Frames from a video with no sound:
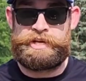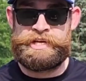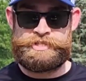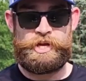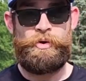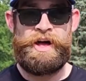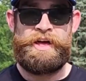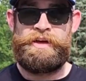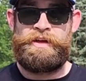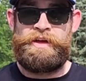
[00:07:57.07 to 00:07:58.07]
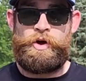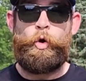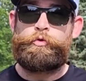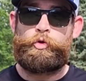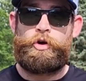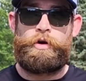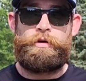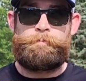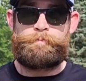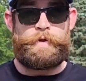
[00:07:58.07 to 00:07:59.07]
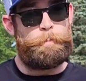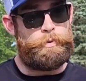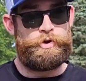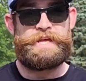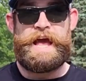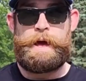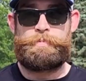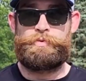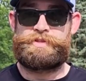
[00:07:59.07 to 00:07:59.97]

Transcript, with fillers: So overall, I'm pretty happy